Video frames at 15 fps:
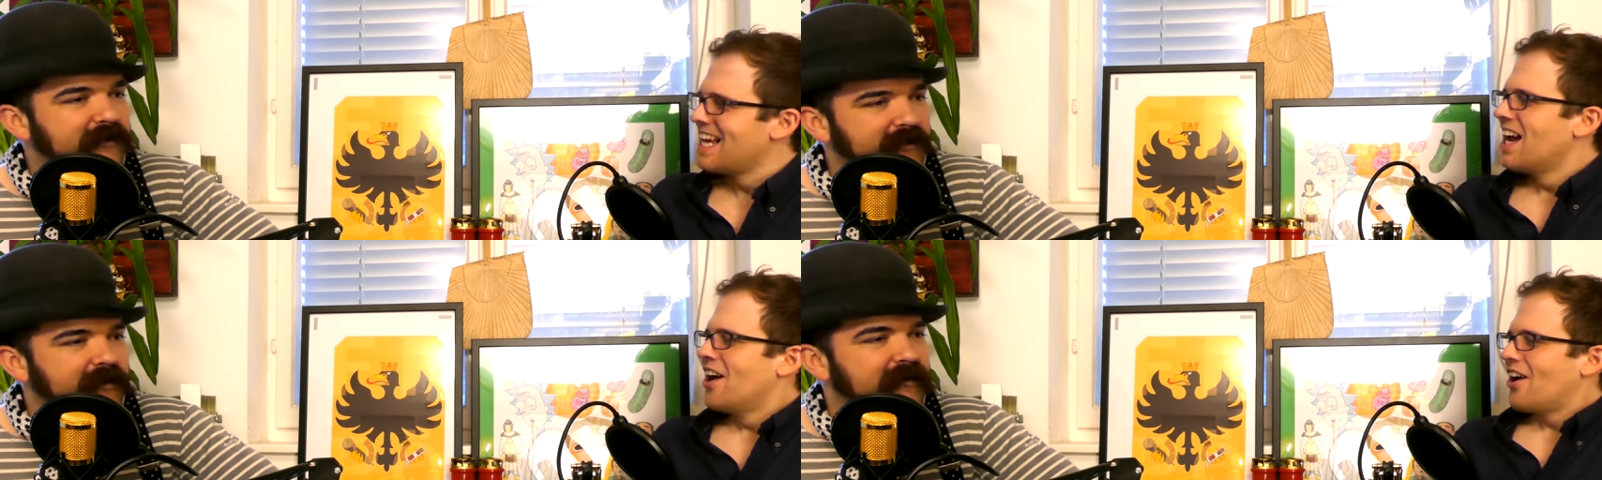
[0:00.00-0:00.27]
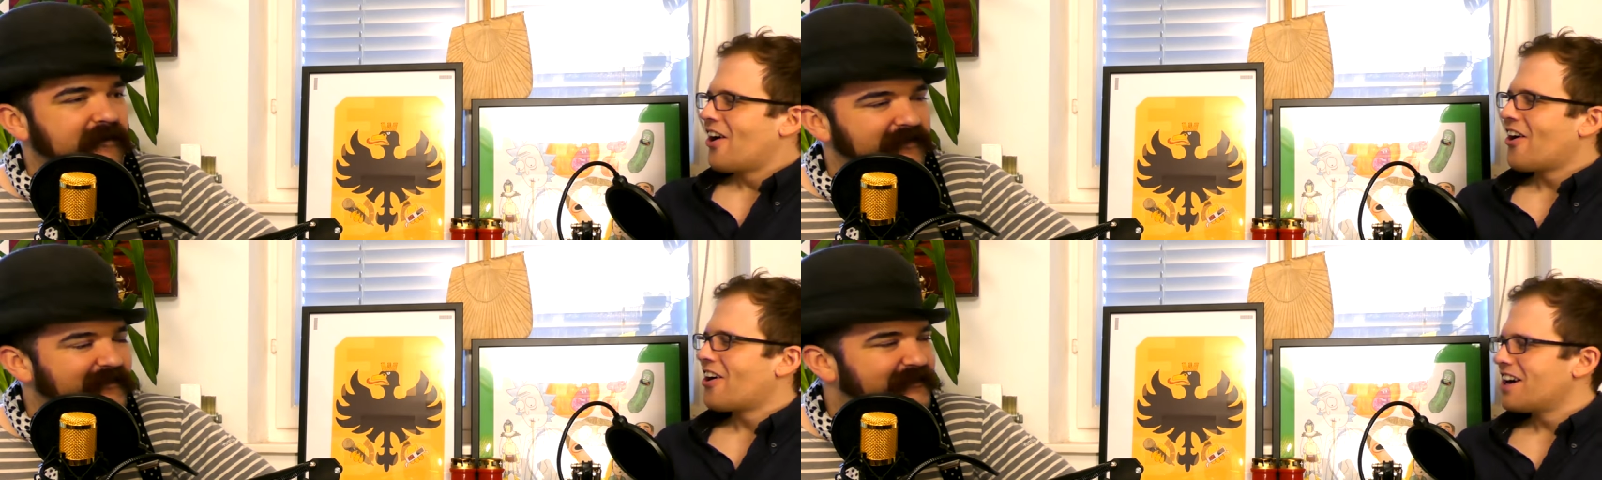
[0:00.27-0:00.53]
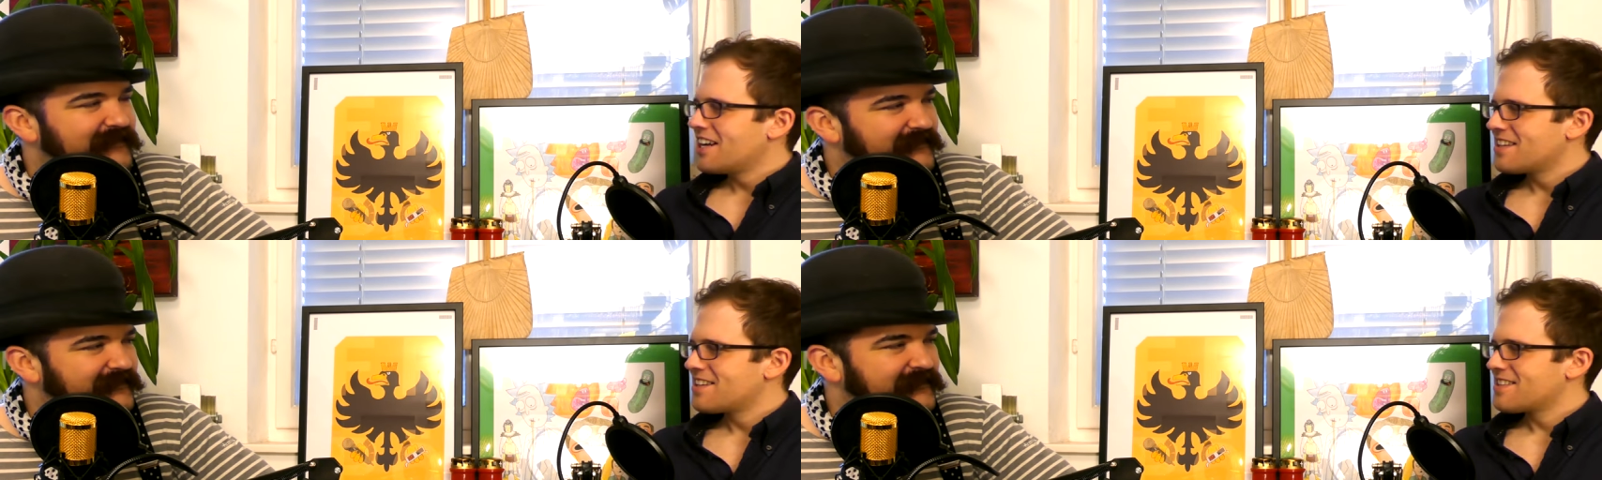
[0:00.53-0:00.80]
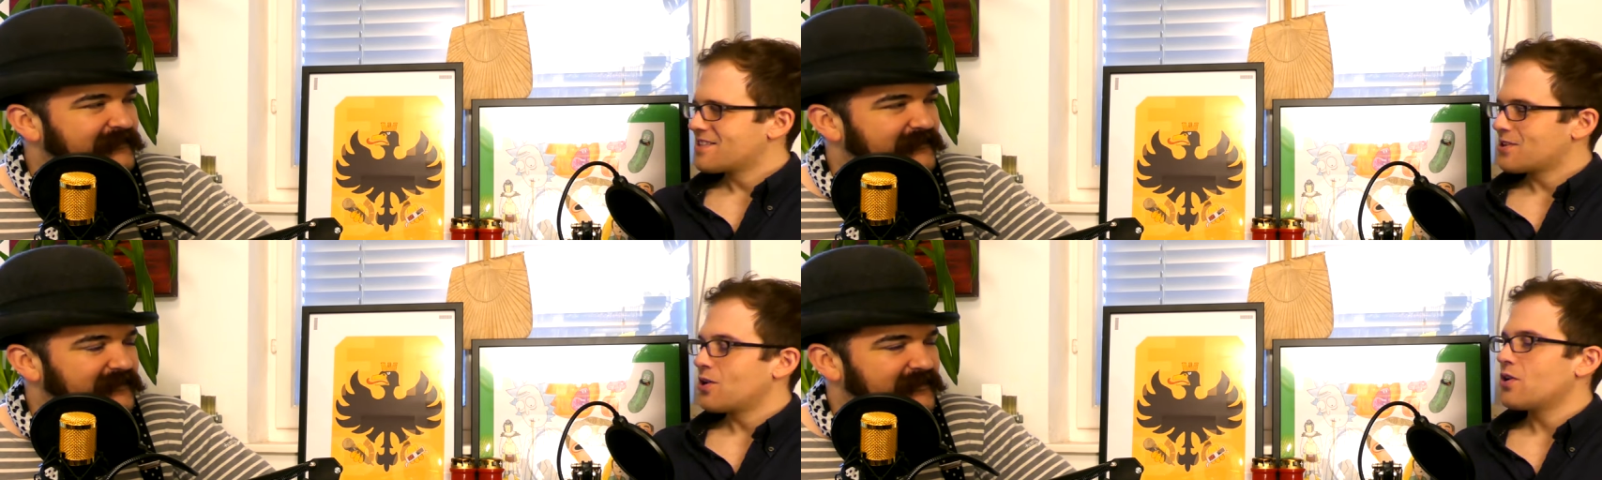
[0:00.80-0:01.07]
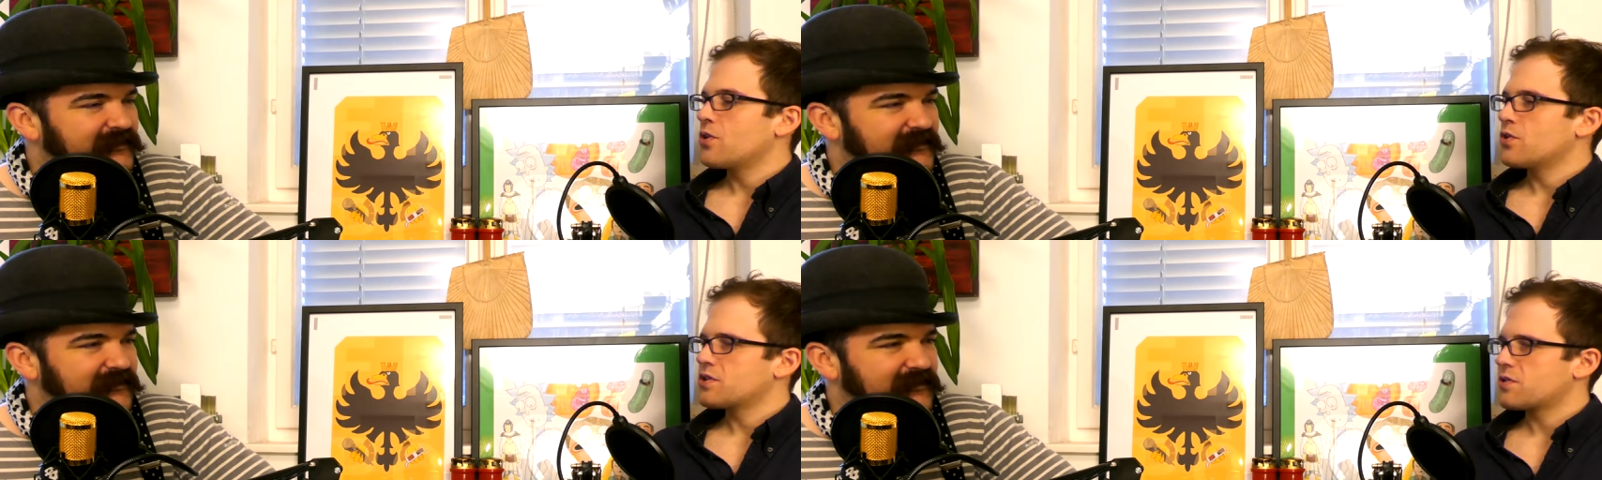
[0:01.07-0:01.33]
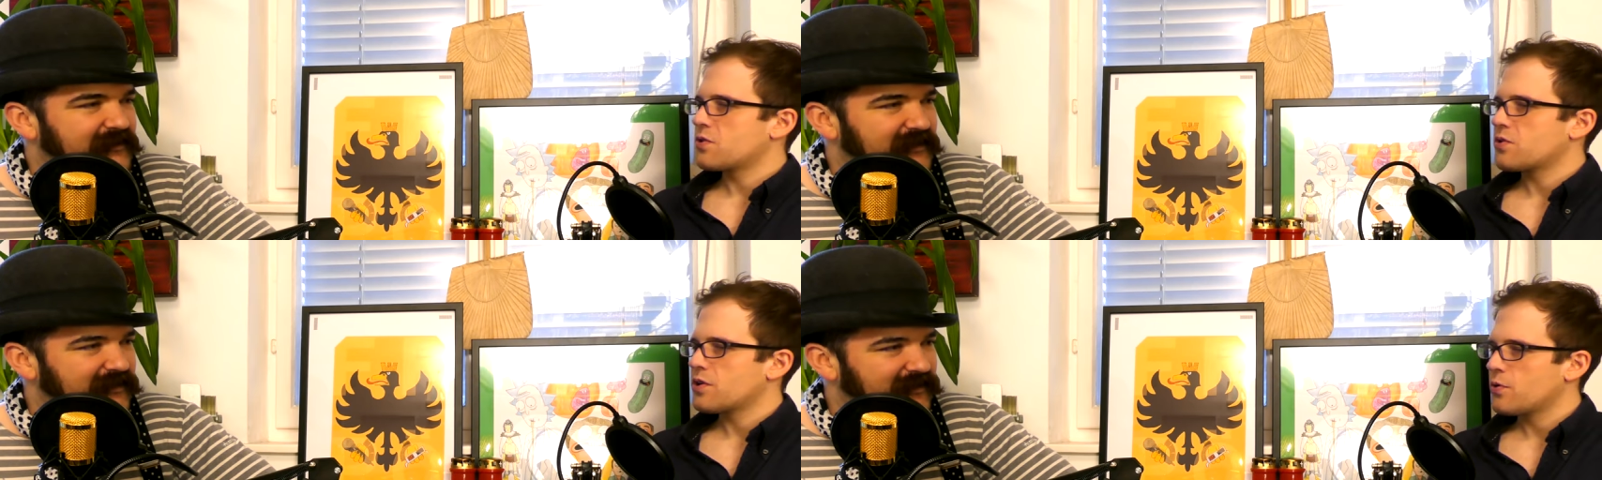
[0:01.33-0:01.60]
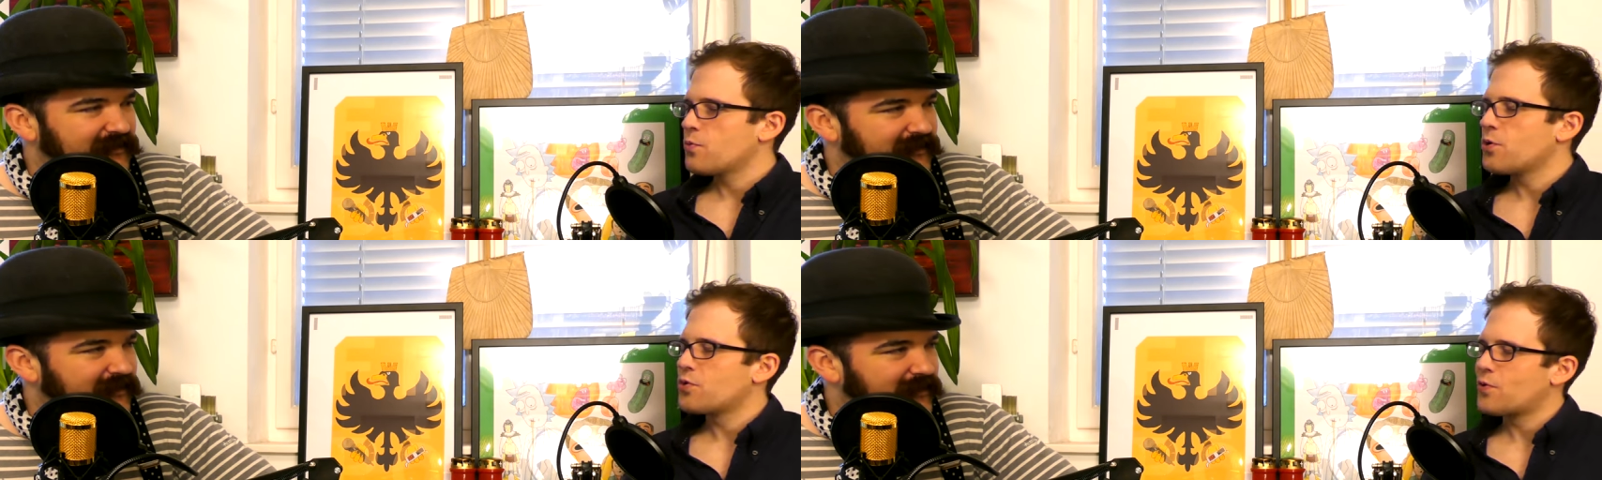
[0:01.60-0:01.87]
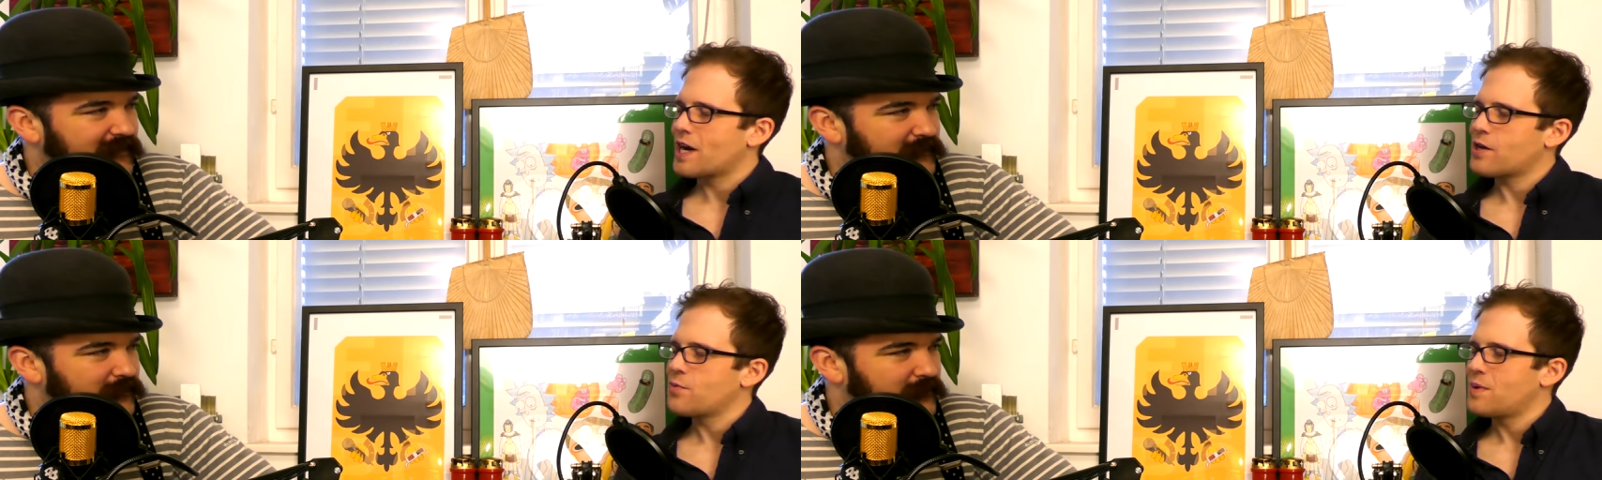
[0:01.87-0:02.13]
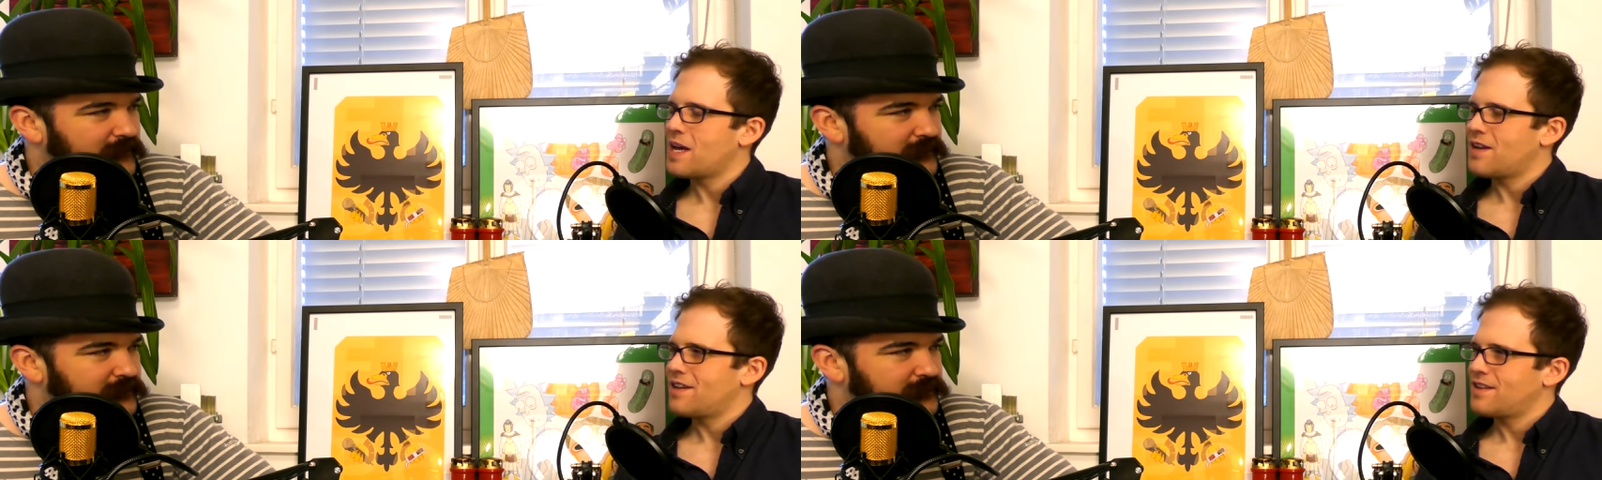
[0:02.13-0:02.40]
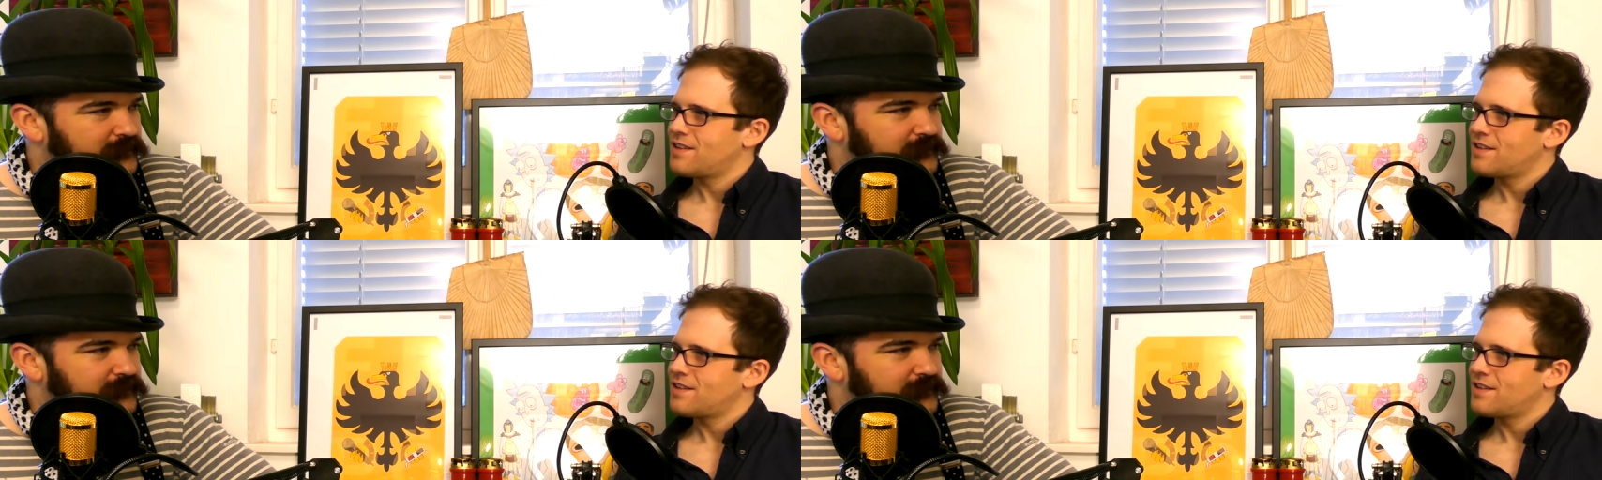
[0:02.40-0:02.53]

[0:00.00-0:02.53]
Speaker 1: All right. So you would recommend it?